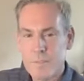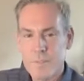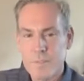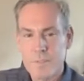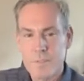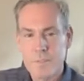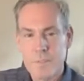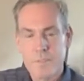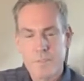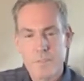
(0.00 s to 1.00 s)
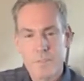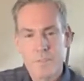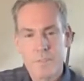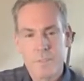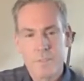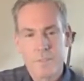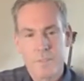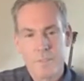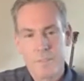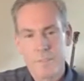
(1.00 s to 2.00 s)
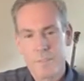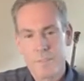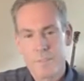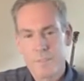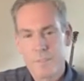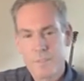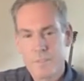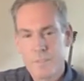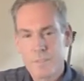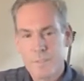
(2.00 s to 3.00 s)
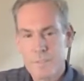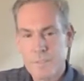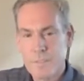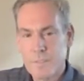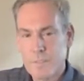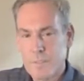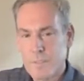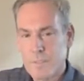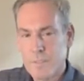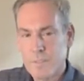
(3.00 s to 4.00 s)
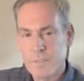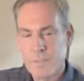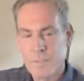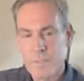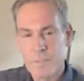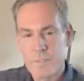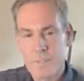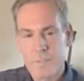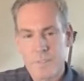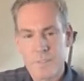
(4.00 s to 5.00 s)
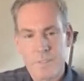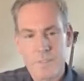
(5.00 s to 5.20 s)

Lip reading: No words are spoken by the person on screen.